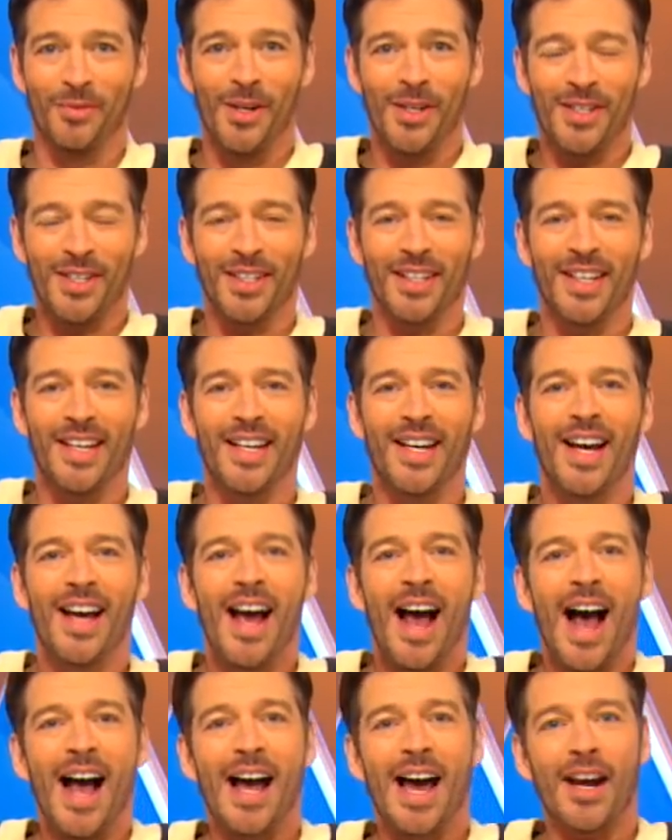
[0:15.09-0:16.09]
Recently,
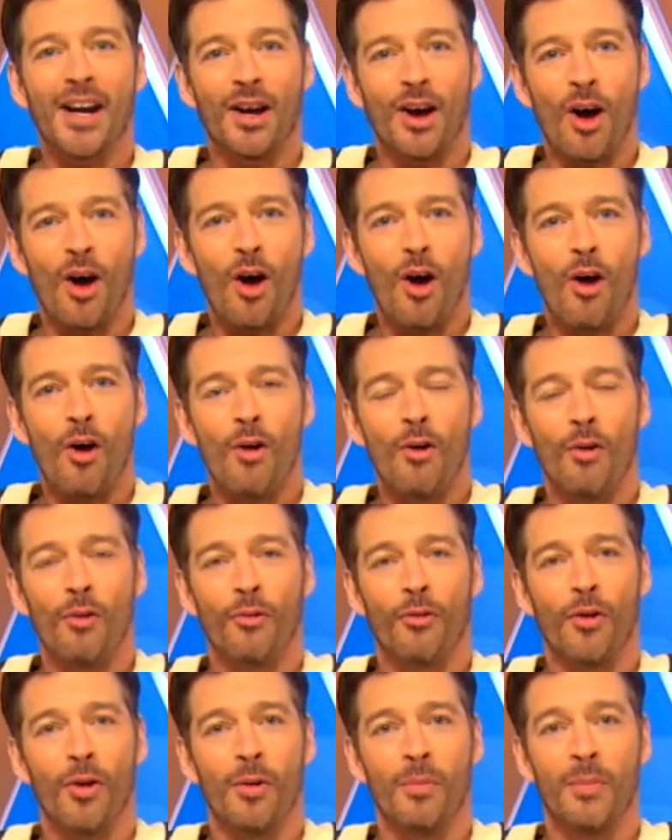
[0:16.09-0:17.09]
I got a call
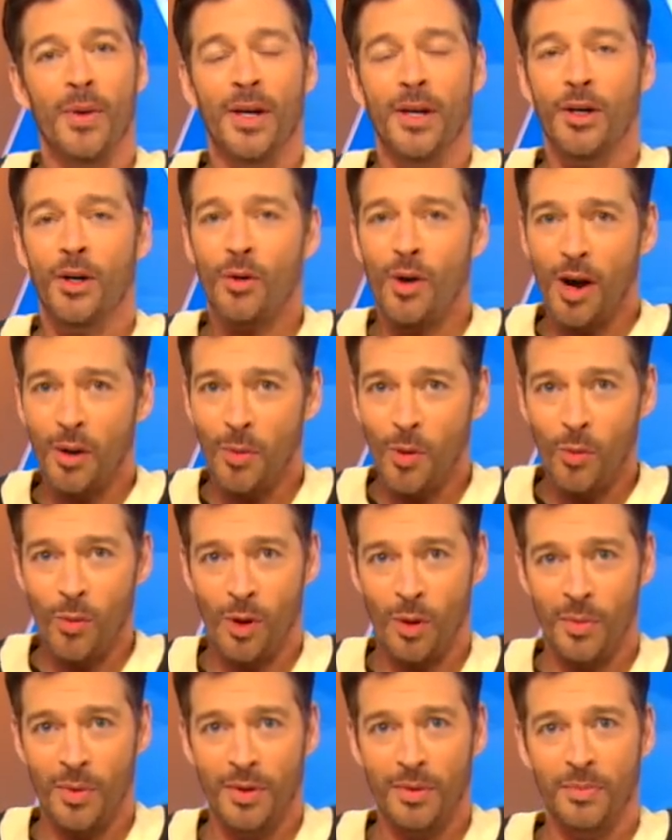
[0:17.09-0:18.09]
from an incredible
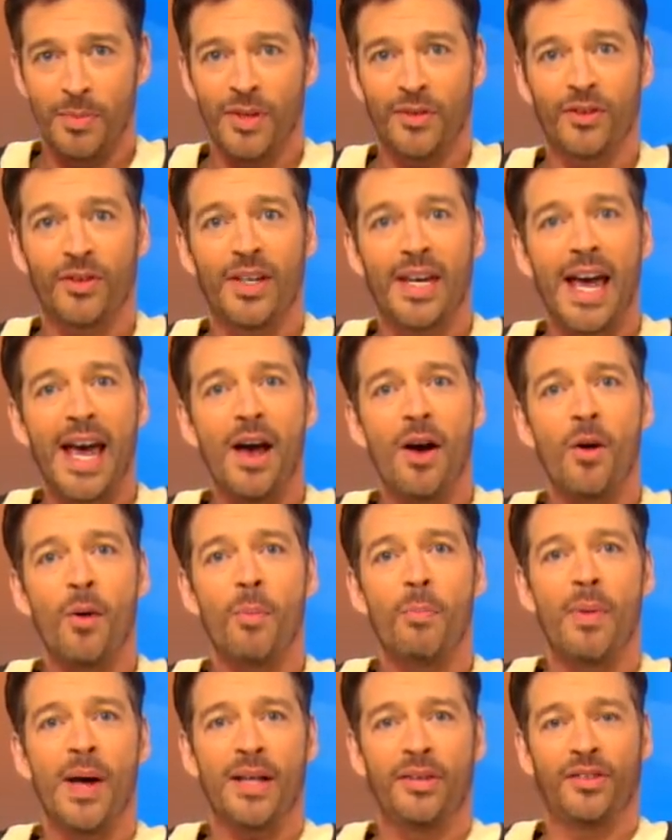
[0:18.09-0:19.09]
woman, Miss Gail
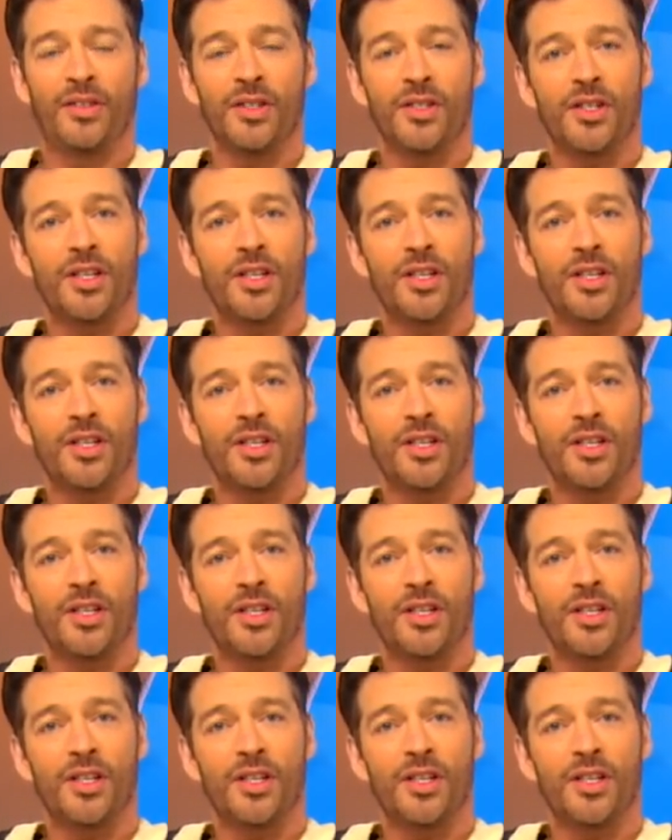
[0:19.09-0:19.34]
Benson.